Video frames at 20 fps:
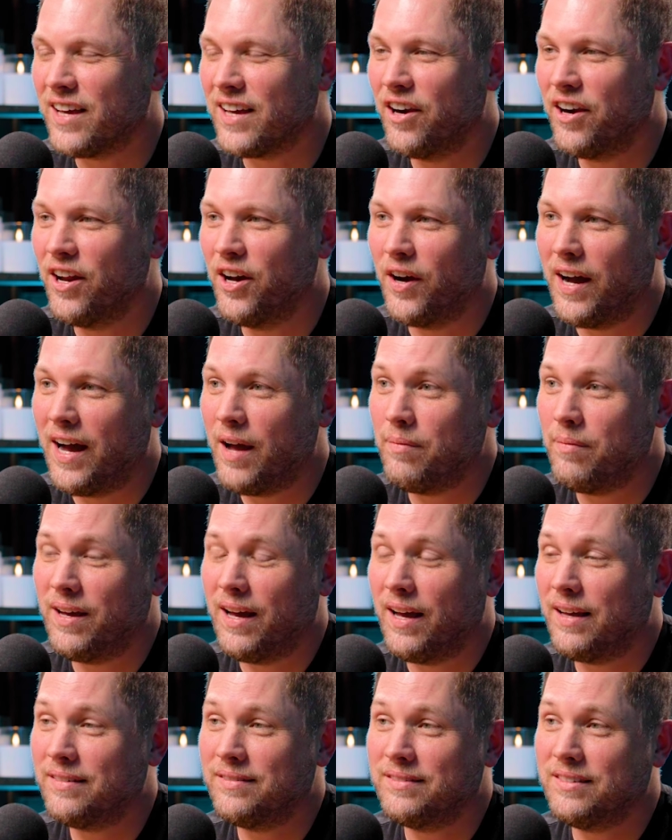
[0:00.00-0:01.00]
So I don't know. I,
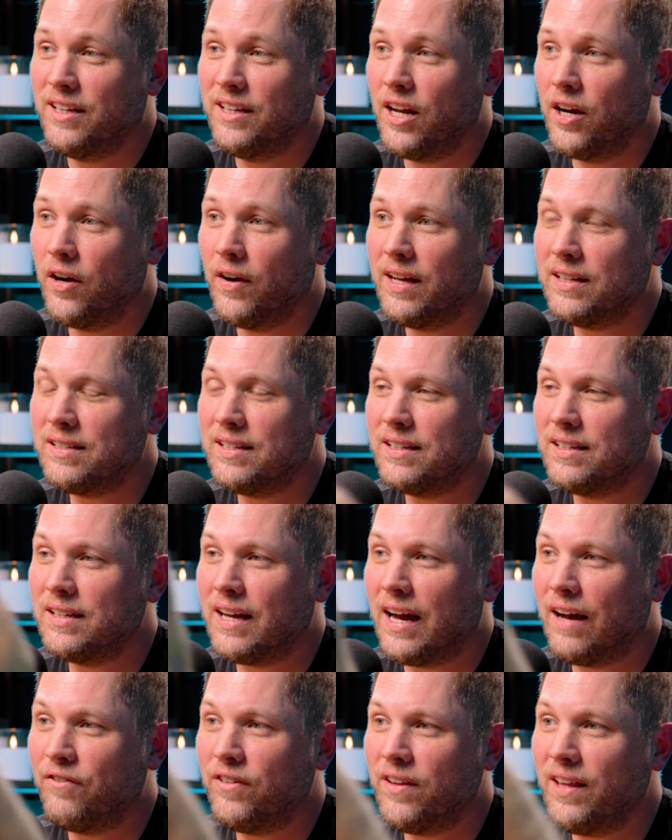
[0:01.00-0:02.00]
I you know, it,
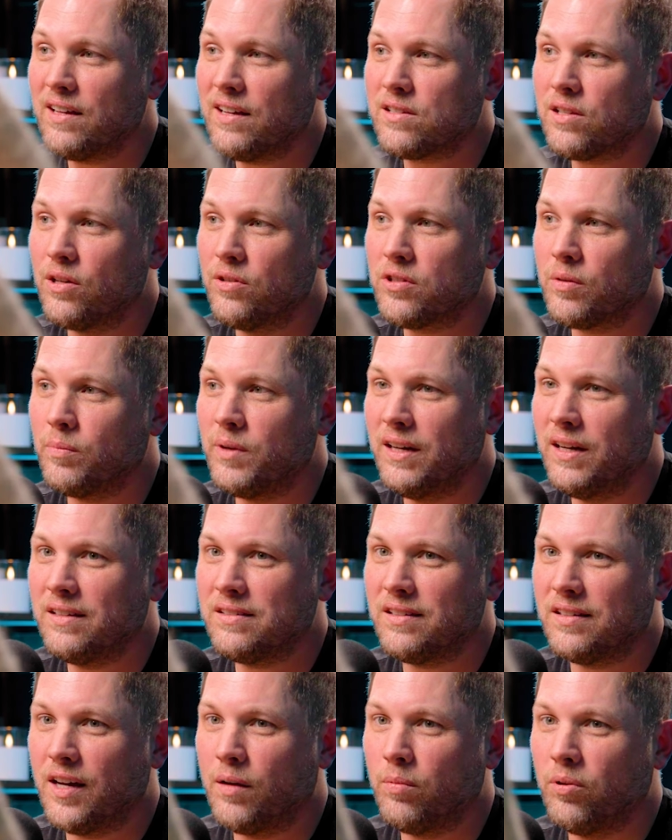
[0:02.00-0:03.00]
it, I feel like social
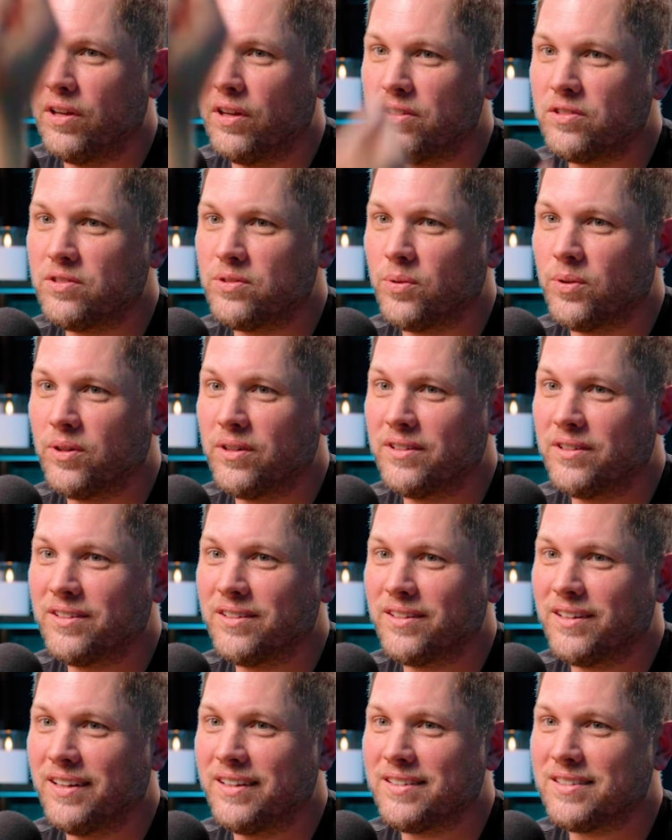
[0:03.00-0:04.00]
media is a double-edged sword. Yeah.